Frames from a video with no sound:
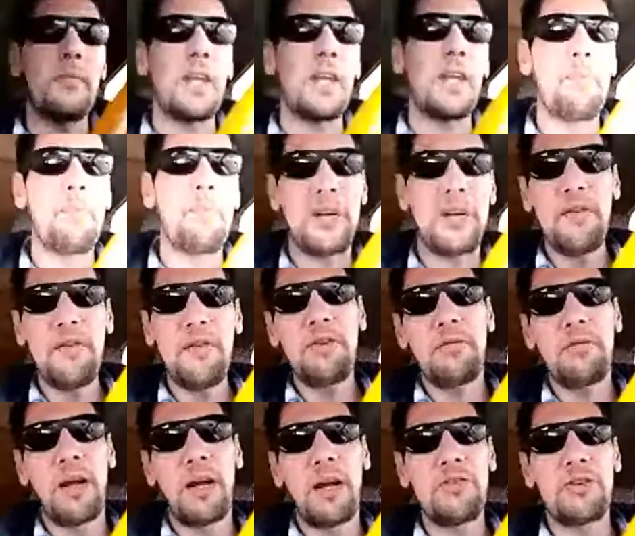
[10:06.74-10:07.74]
But even
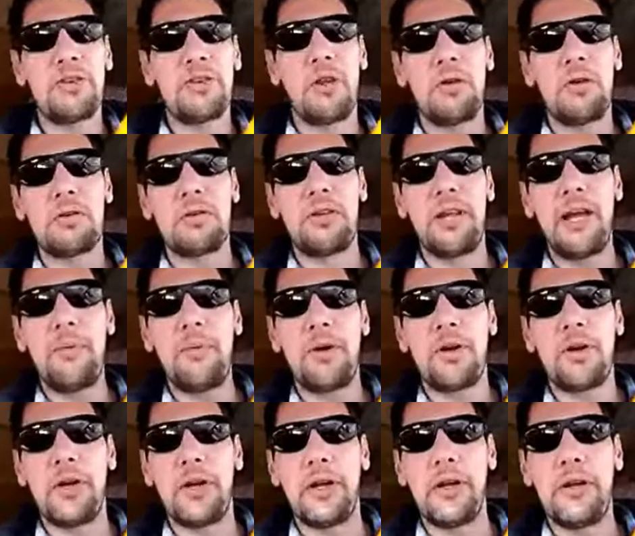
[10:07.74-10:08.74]
around your local
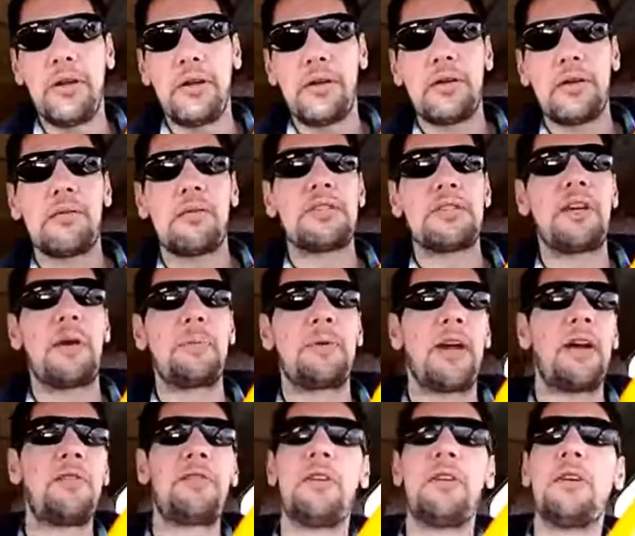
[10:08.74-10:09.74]
neighborhood, what's up,
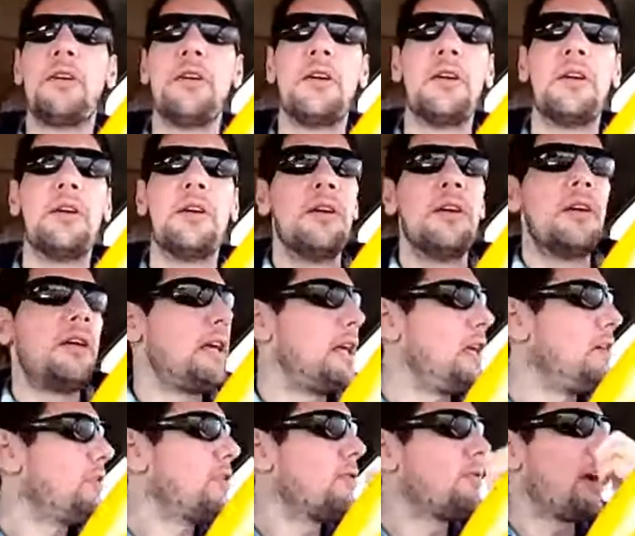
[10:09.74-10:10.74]
Kevin?
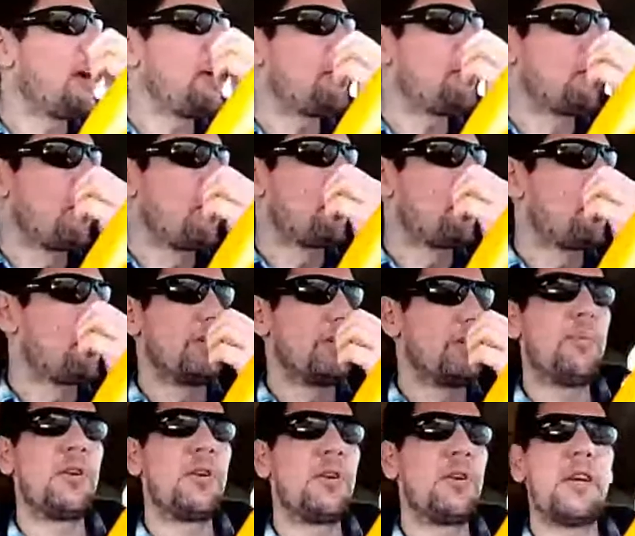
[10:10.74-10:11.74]
Even around your
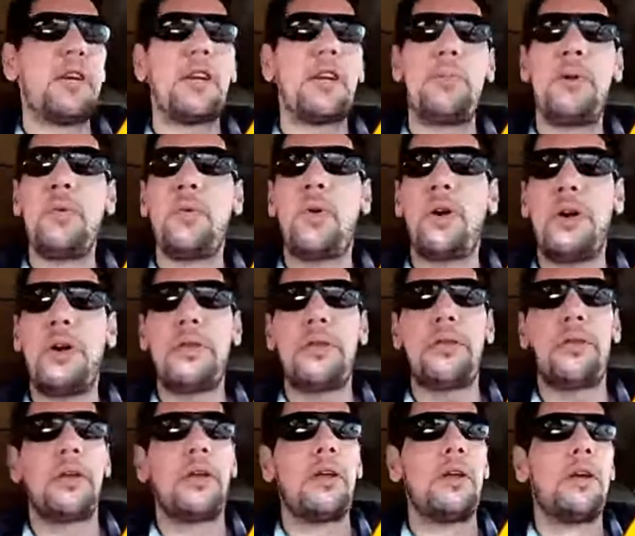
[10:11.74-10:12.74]
local neighborhood, it could be
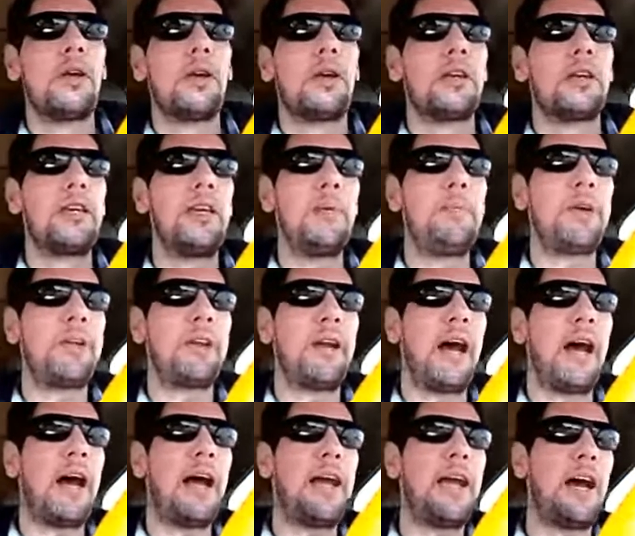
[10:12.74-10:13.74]
worth
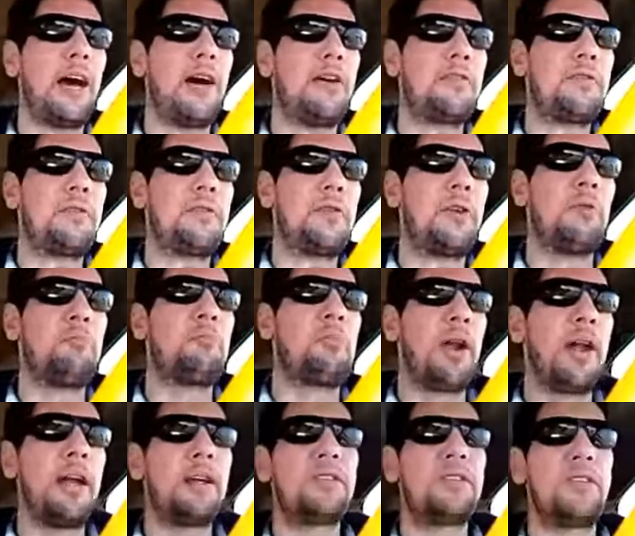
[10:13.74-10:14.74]
keeping an eye out for a
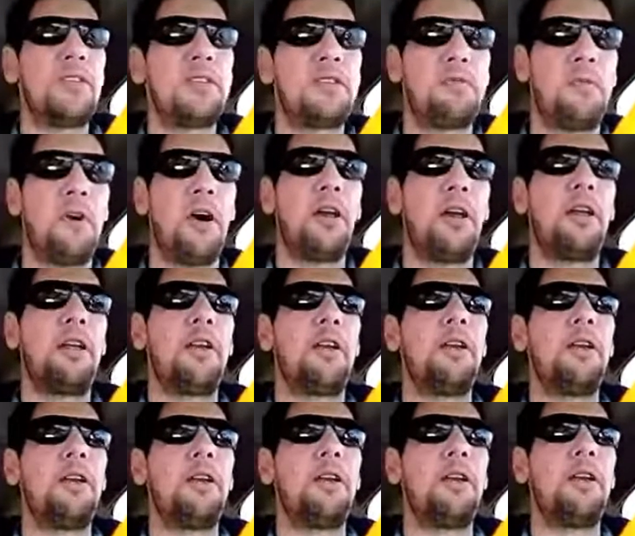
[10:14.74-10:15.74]
branch that's
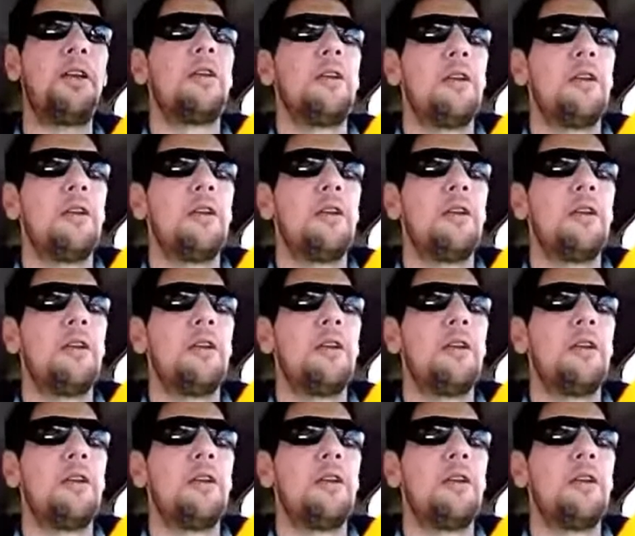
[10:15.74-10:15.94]
fallen,